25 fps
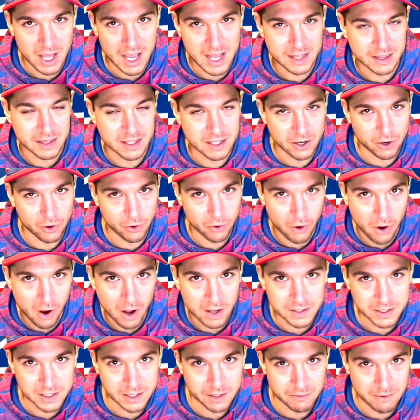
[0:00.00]
at the
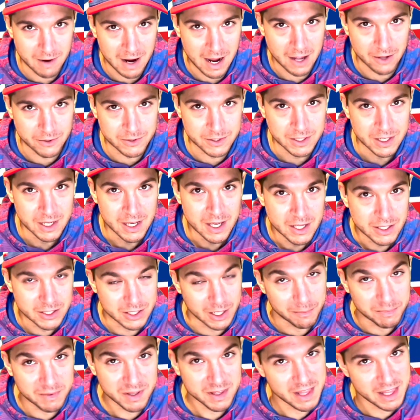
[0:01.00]
crossing routes,
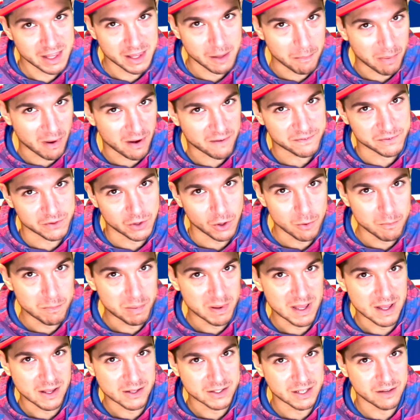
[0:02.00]
something that the Buffalo
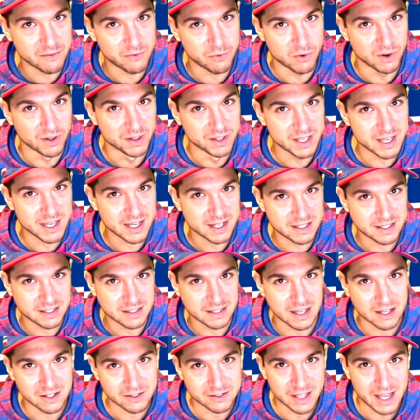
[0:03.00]
Bills have really
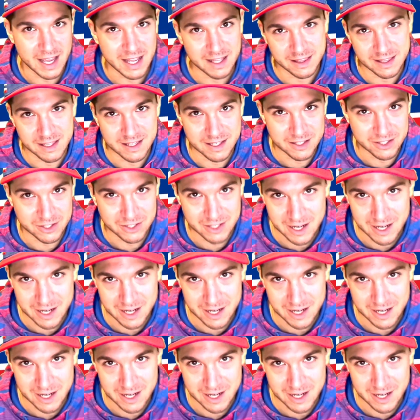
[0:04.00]
excelled at this